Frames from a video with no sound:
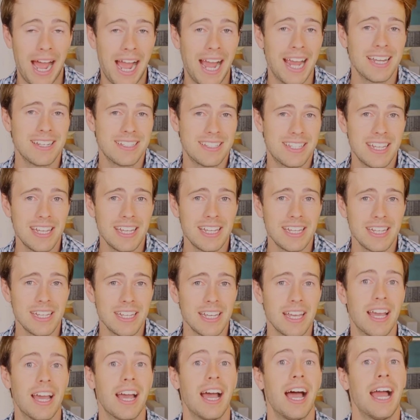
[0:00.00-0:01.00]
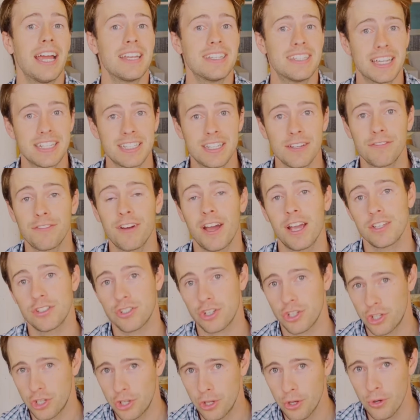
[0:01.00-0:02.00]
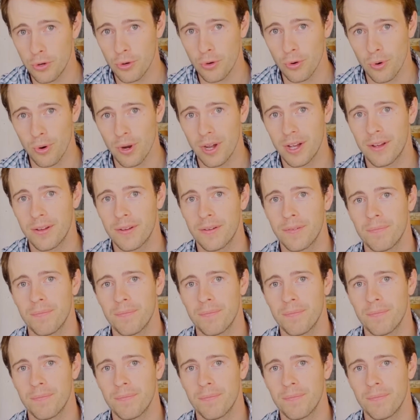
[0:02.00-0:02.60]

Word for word: I D identifies you,